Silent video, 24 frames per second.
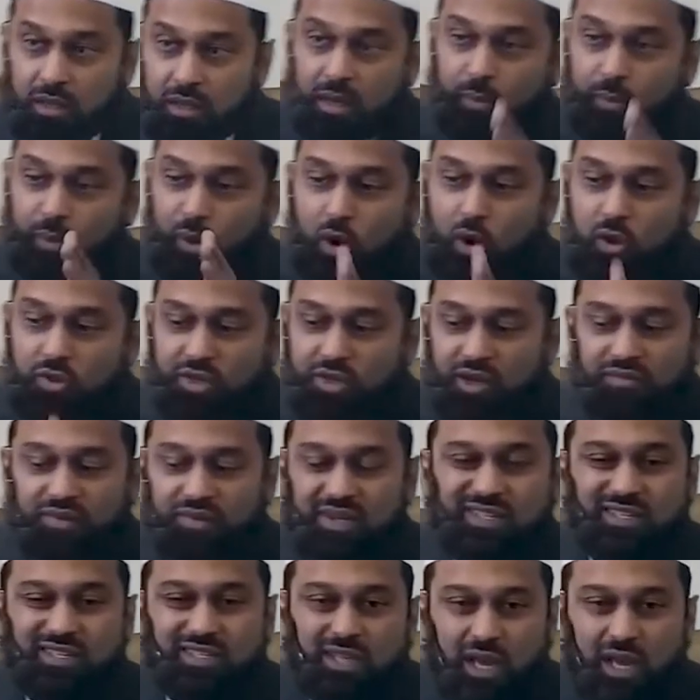the birth
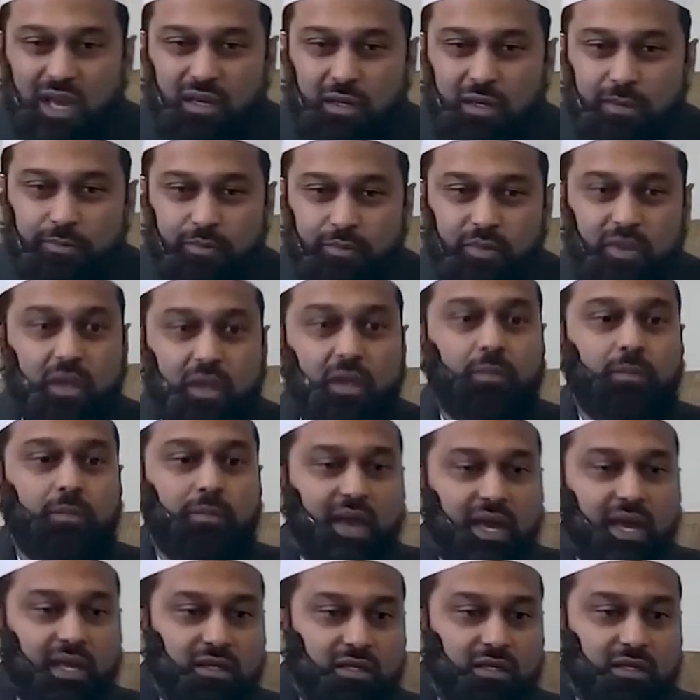of a son
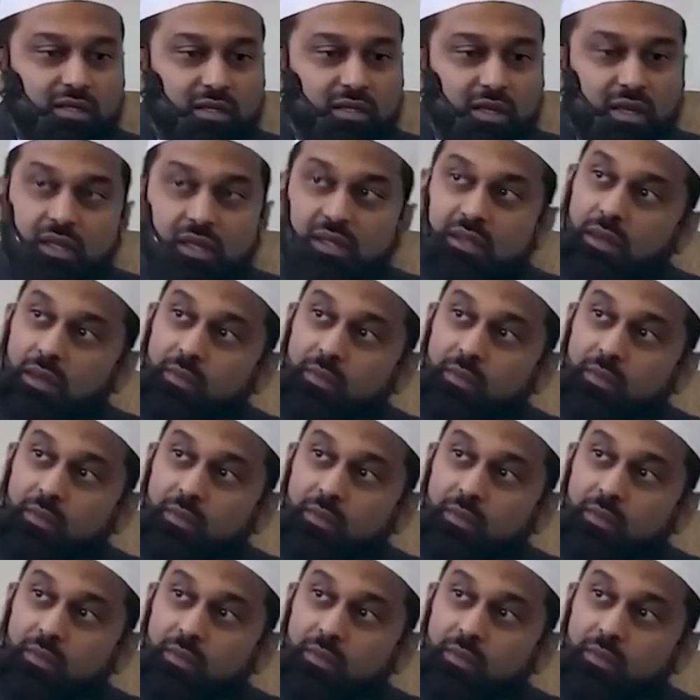meant